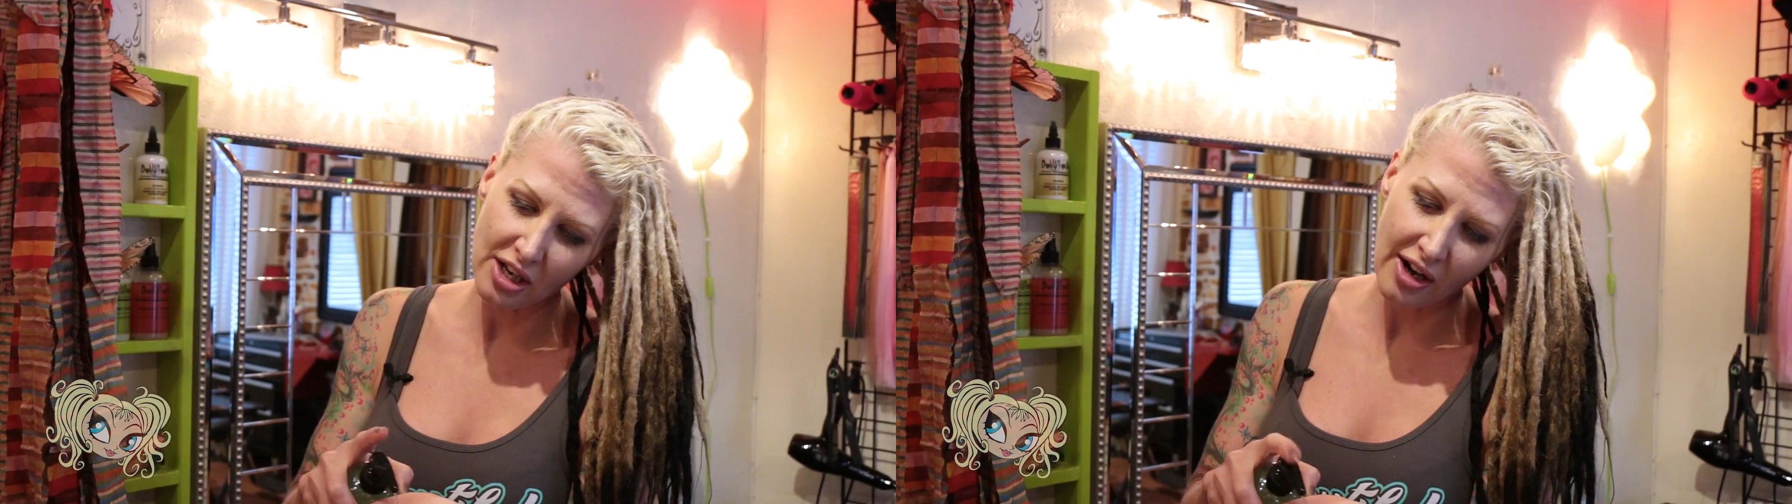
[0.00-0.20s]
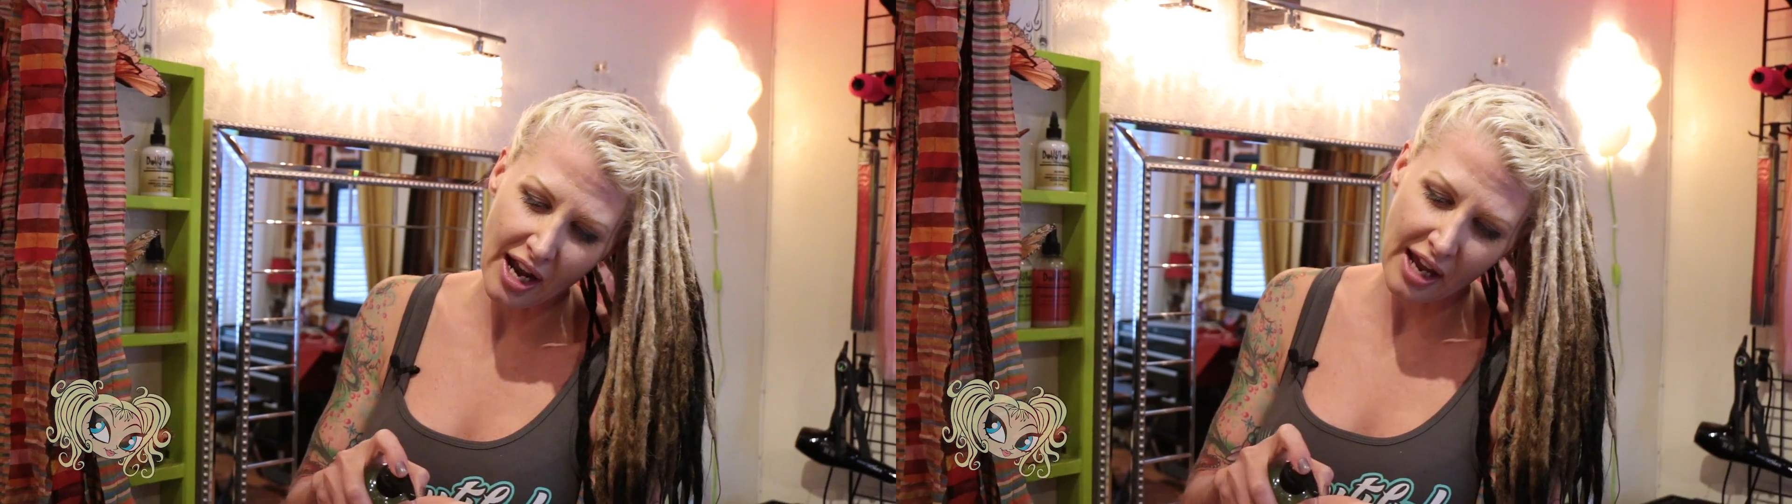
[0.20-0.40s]

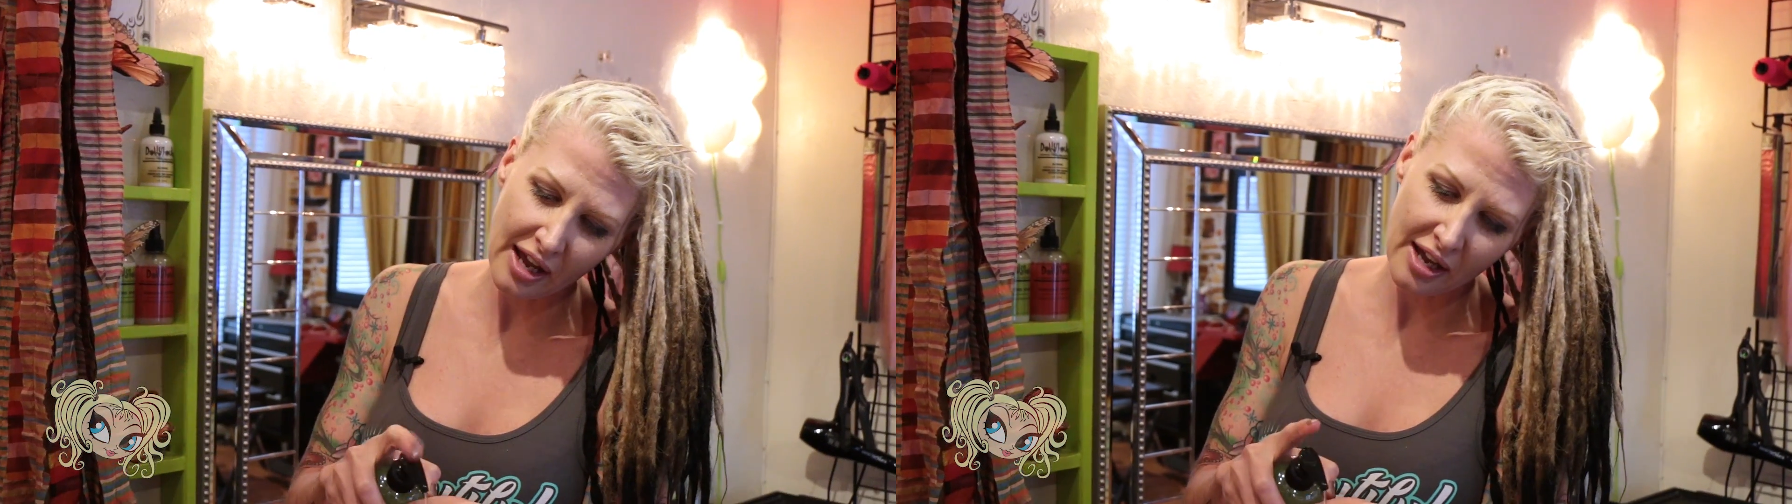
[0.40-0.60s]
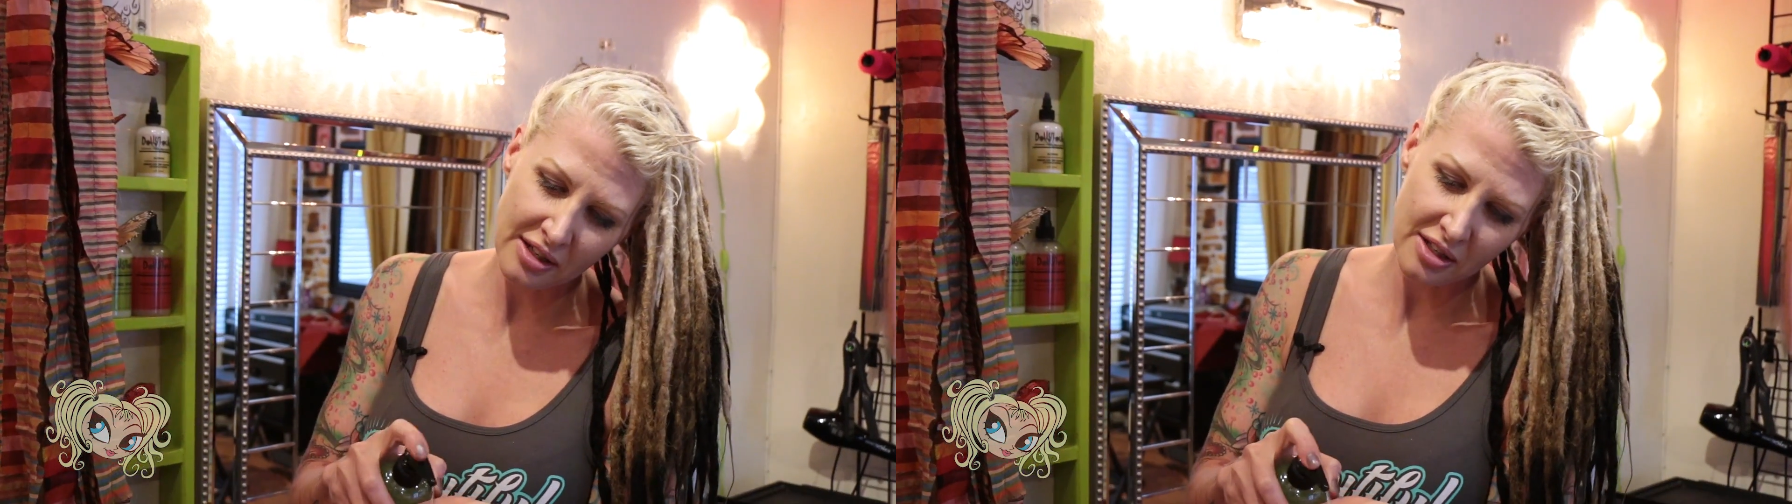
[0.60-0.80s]
your
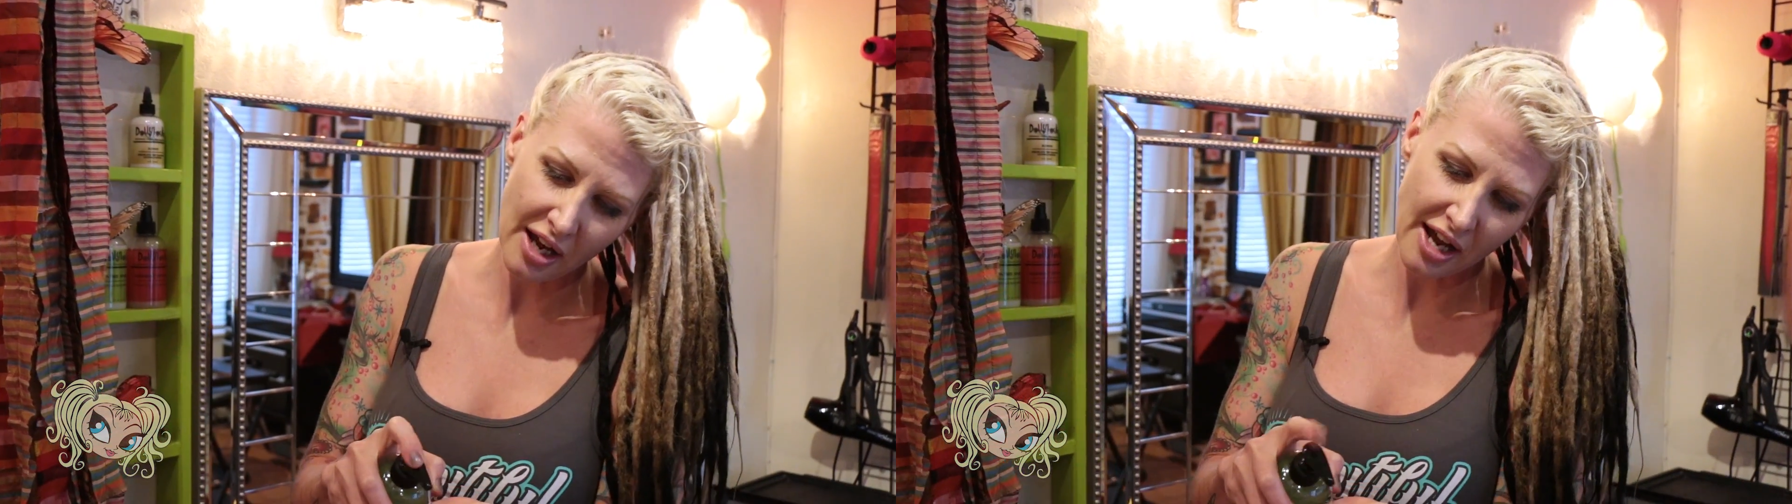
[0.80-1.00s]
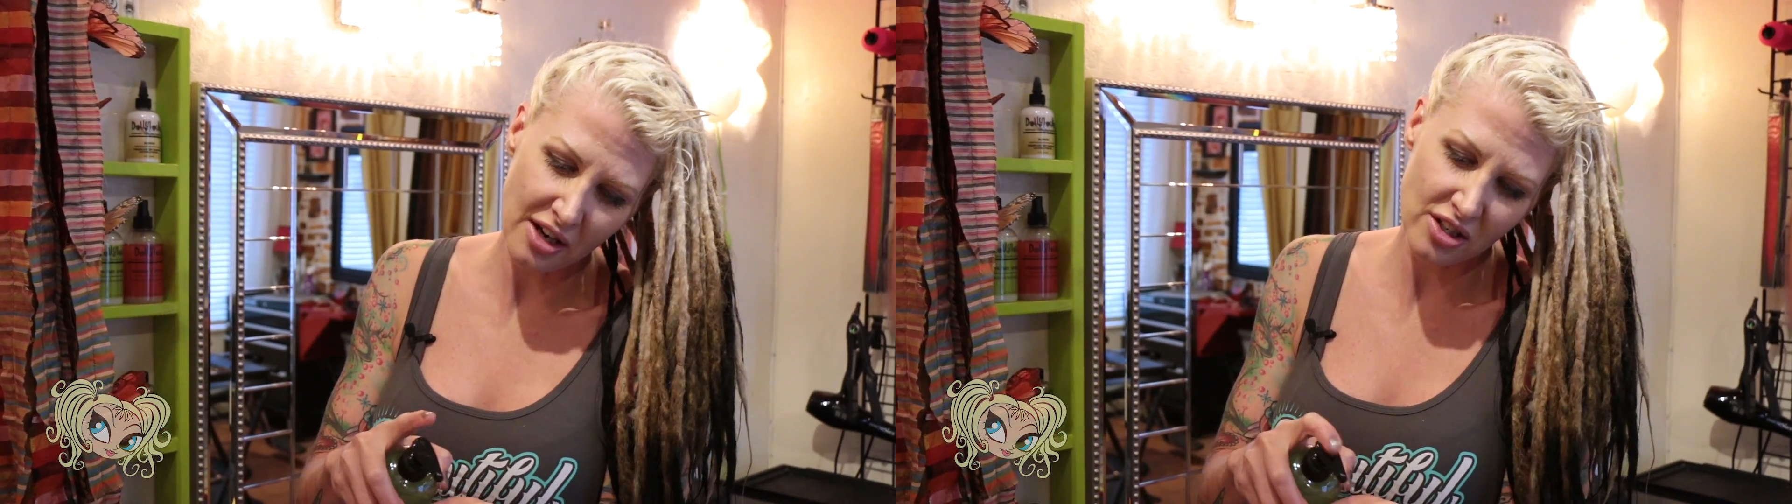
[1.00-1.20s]
hand.
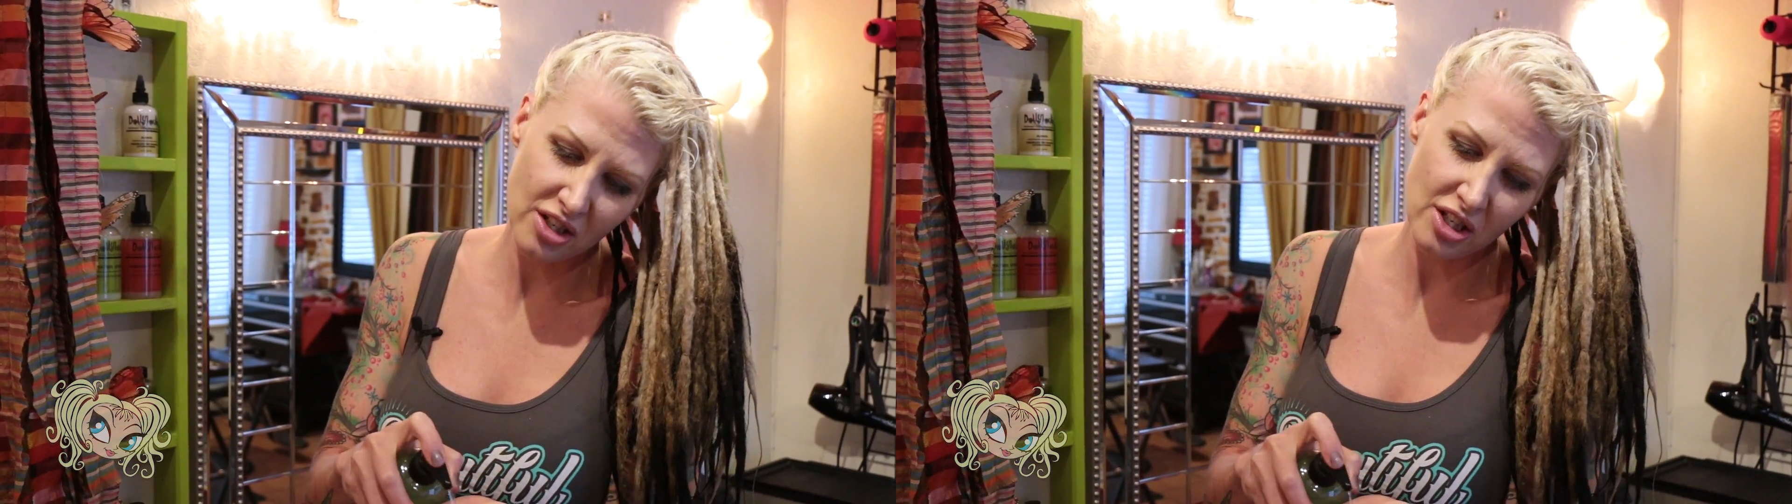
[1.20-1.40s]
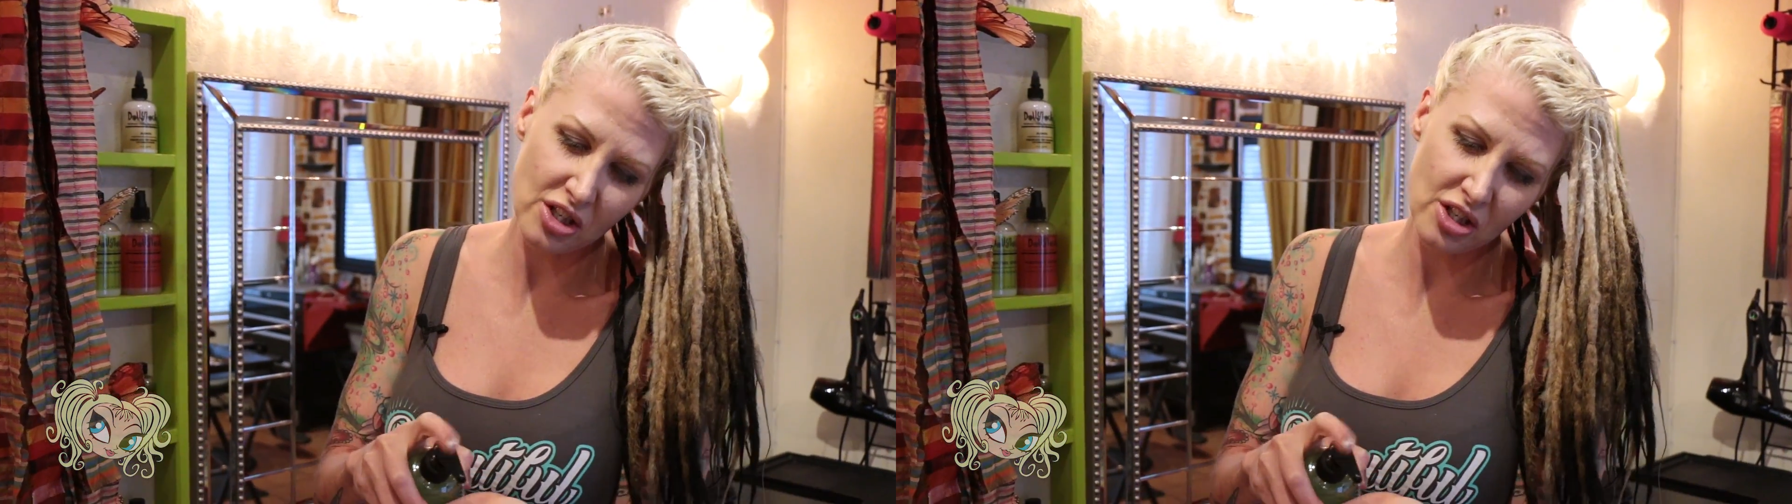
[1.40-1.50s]
I usually